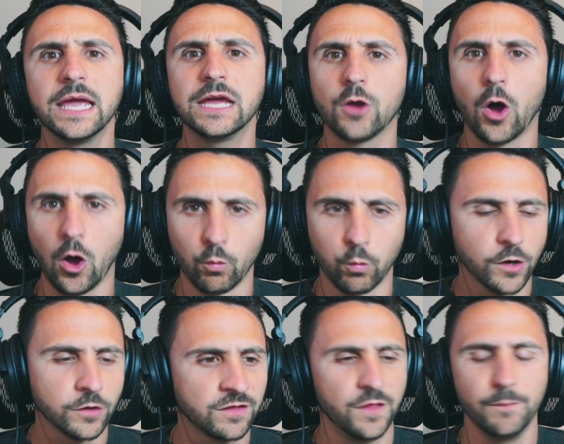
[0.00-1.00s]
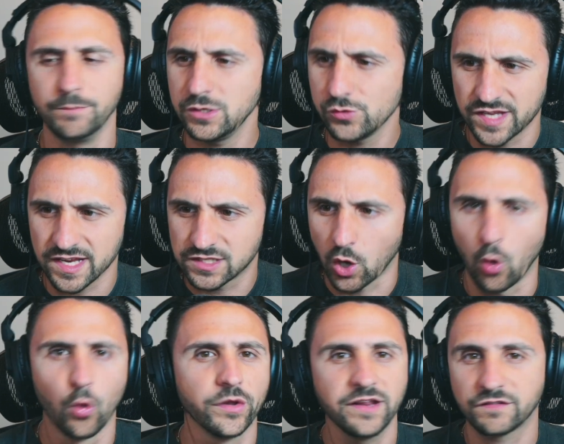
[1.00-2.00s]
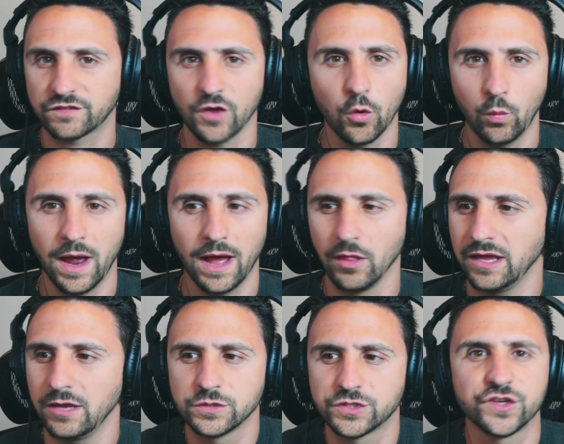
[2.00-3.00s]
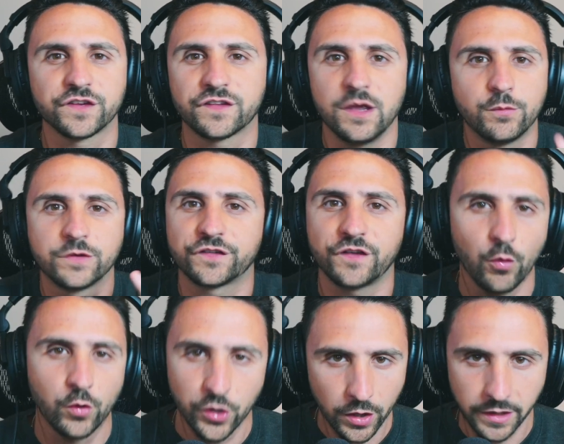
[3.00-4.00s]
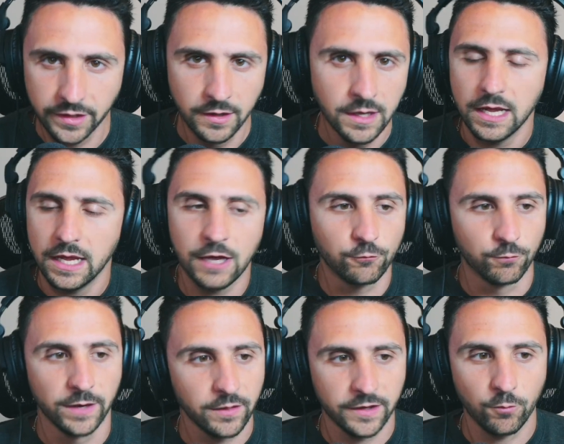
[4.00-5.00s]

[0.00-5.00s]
It all worked. The music told it so well. It was so good. It really